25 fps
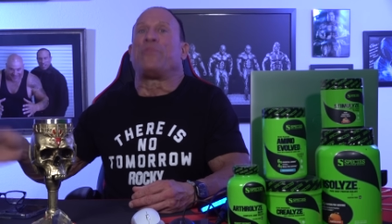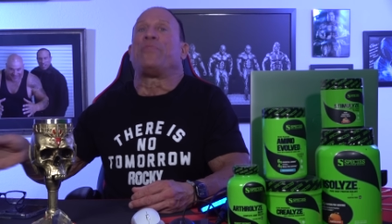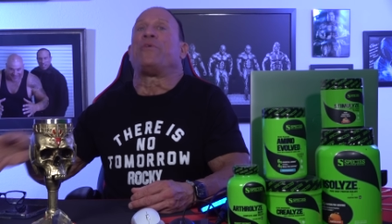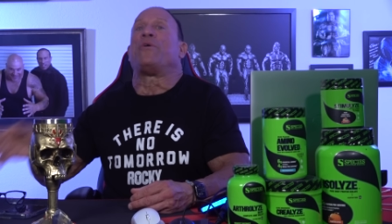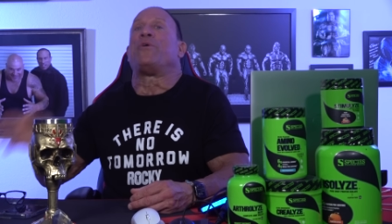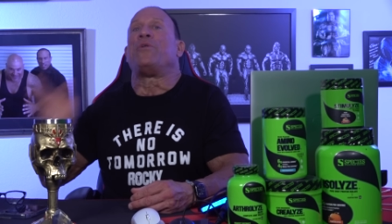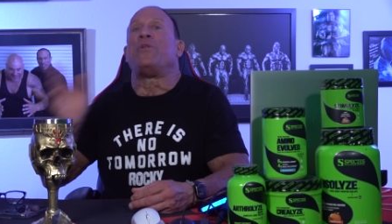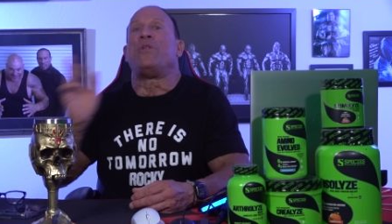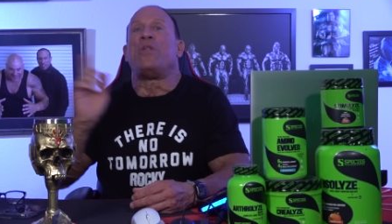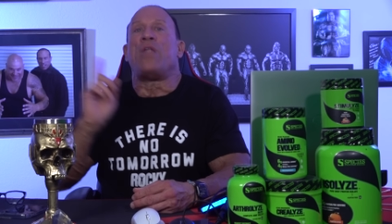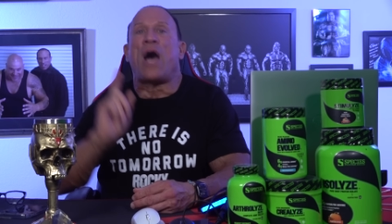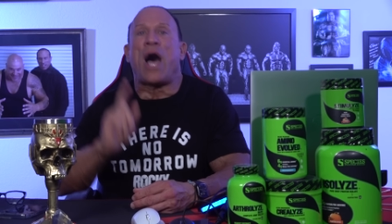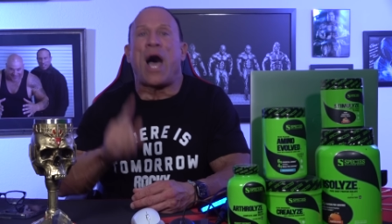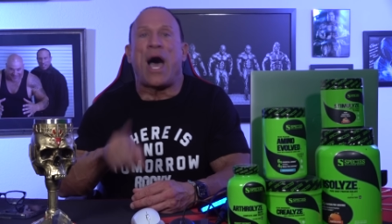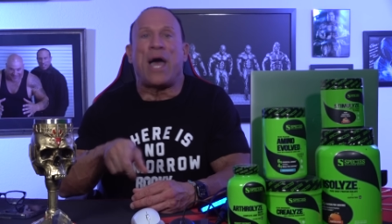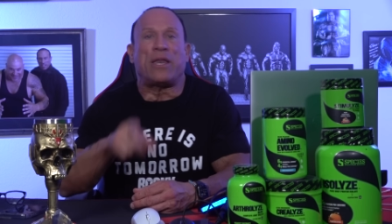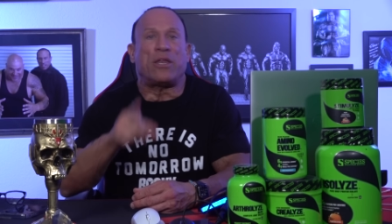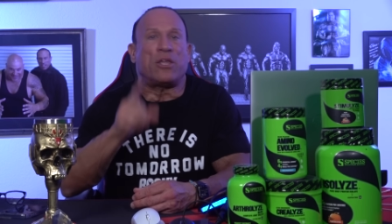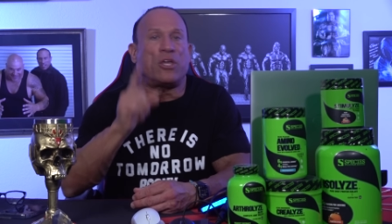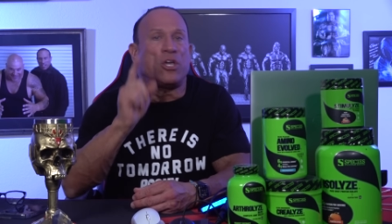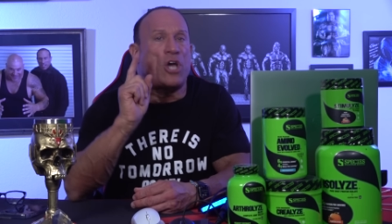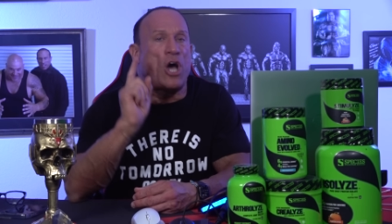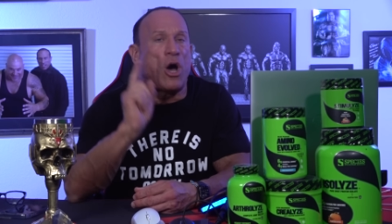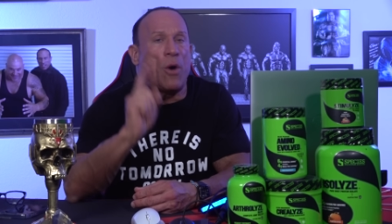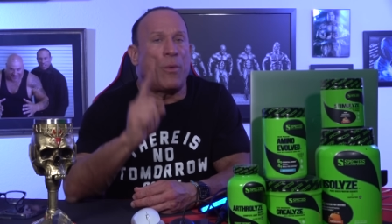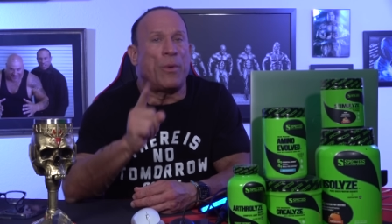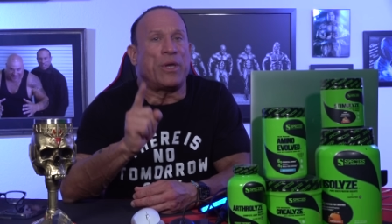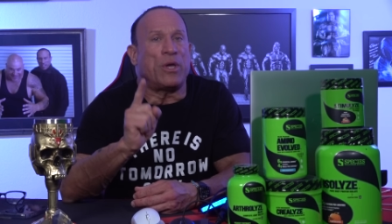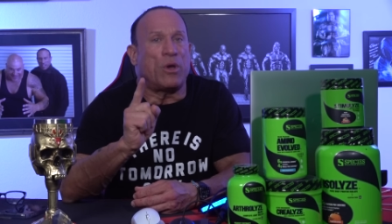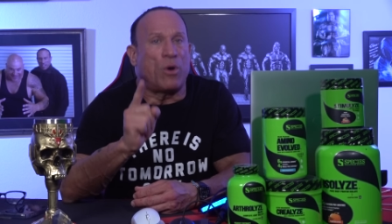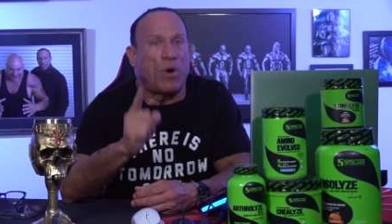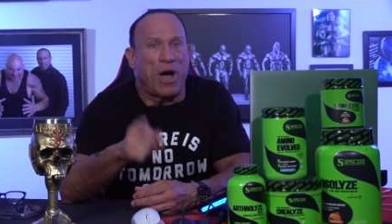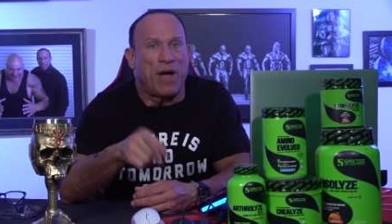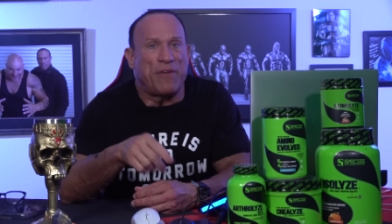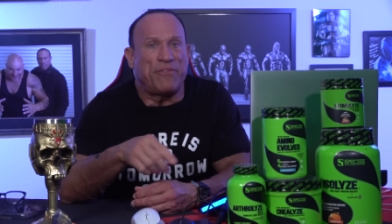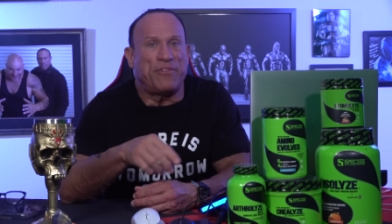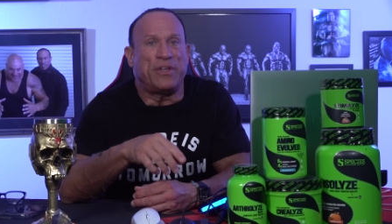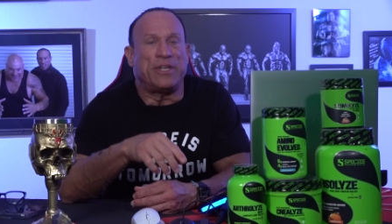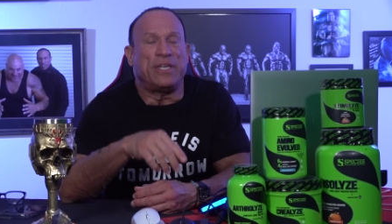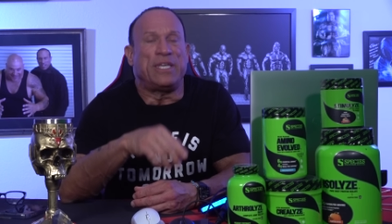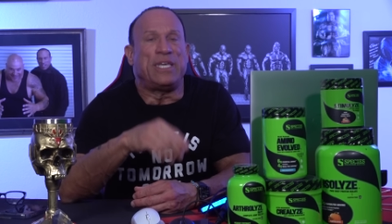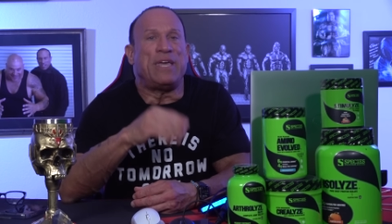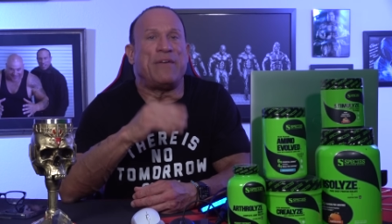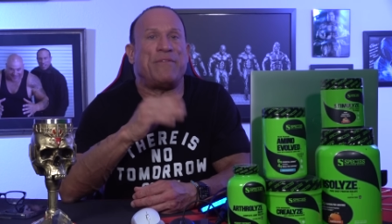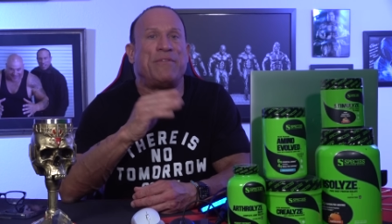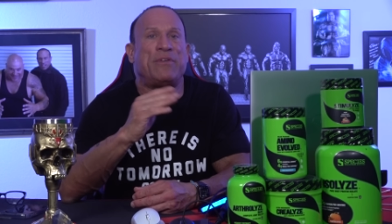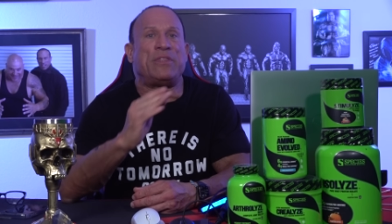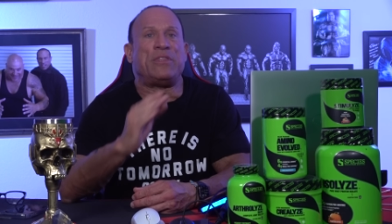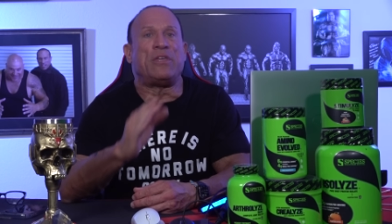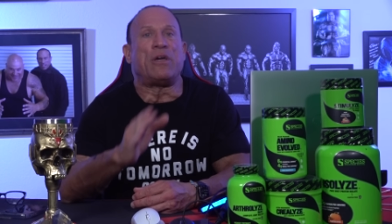They're not going off and
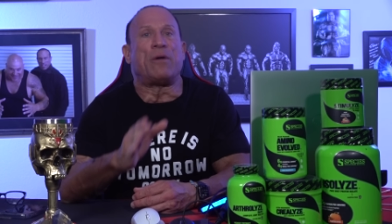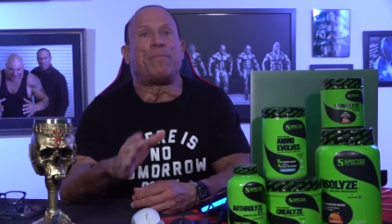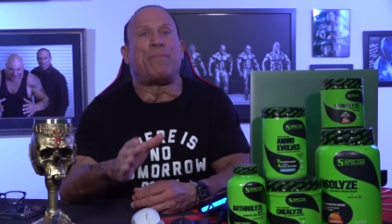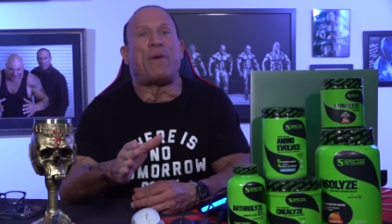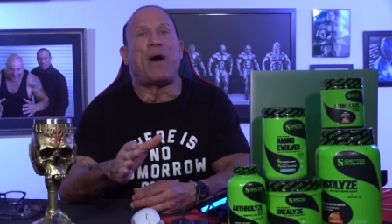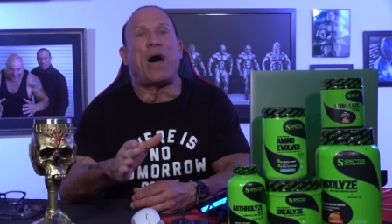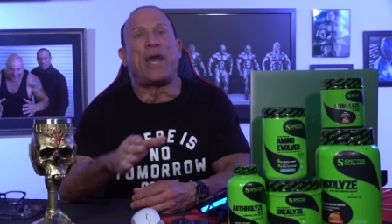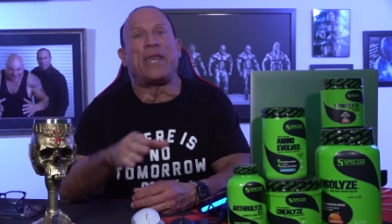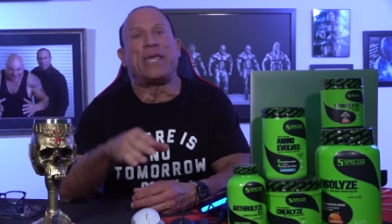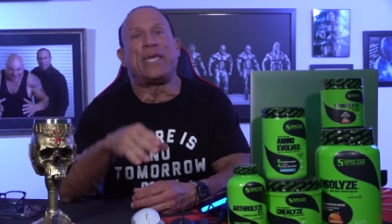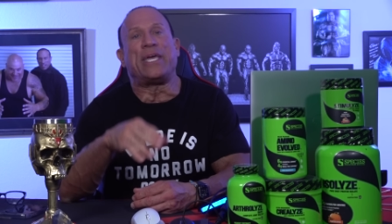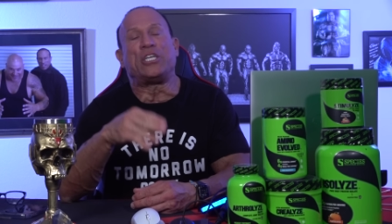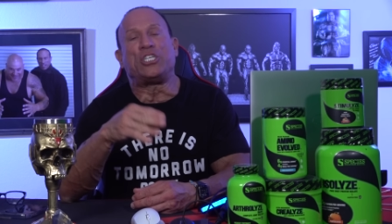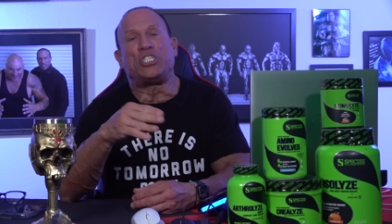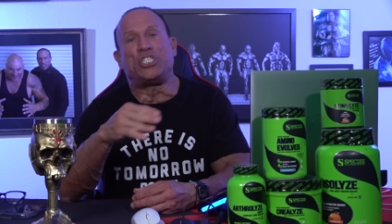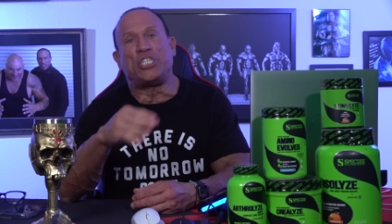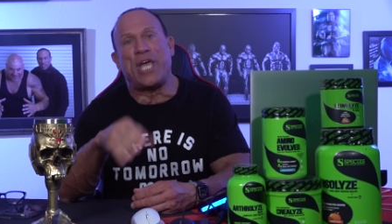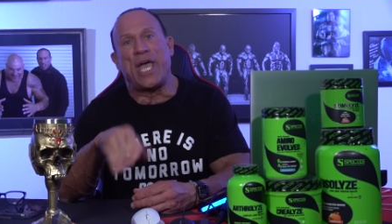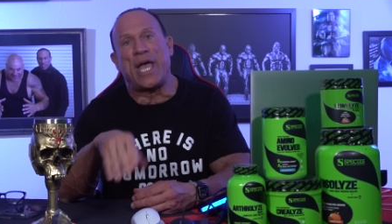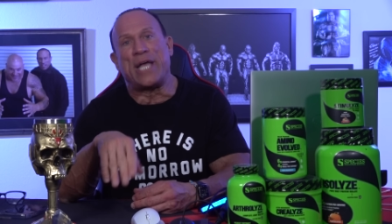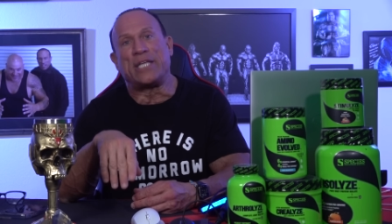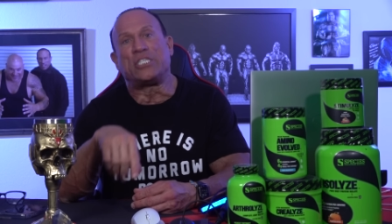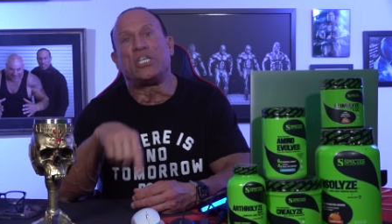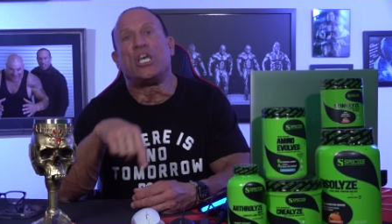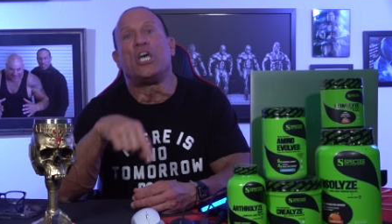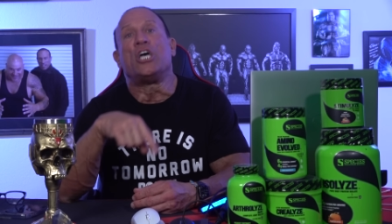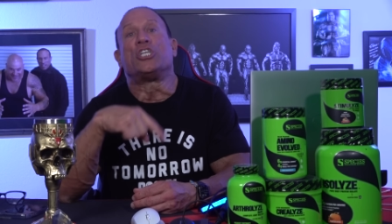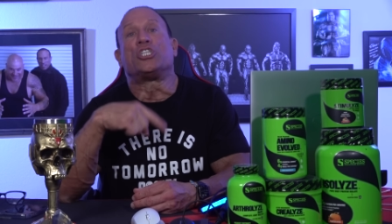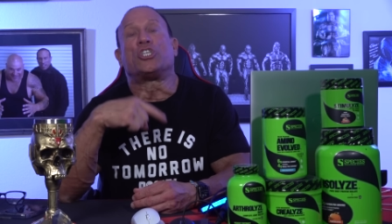giving their body a chance